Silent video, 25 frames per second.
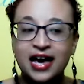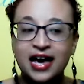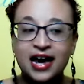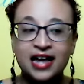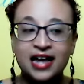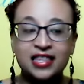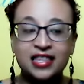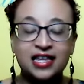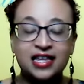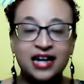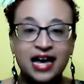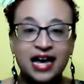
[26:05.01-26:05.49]

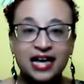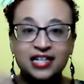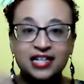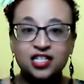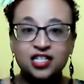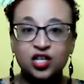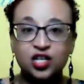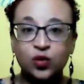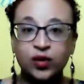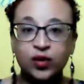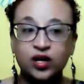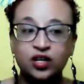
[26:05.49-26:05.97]
And then as
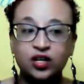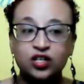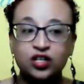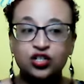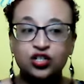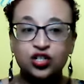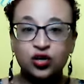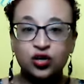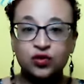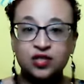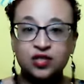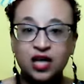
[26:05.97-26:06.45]
the
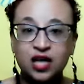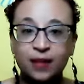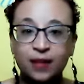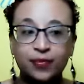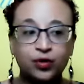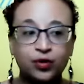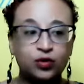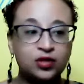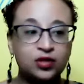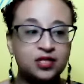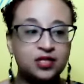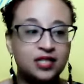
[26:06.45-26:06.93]
awareness shows up
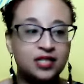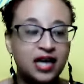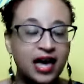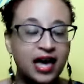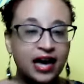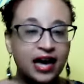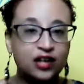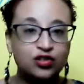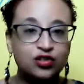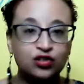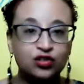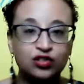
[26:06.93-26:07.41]
through these
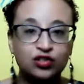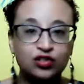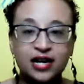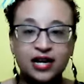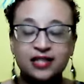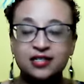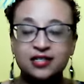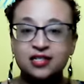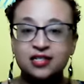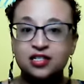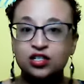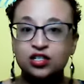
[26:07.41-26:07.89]

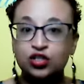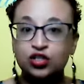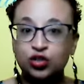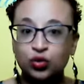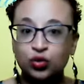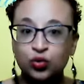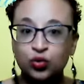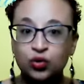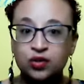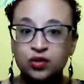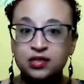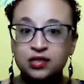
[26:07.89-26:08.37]
exercises and
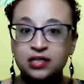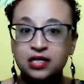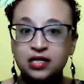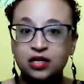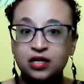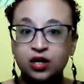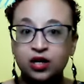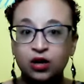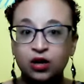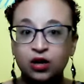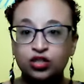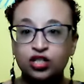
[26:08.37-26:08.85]
tools in the
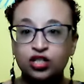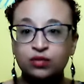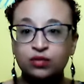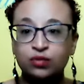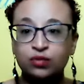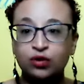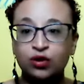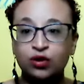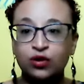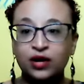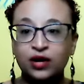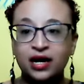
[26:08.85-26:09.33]
coaching
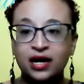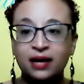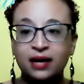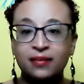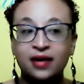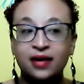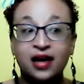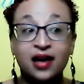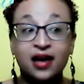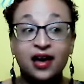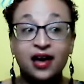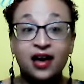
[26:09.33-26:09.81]
program,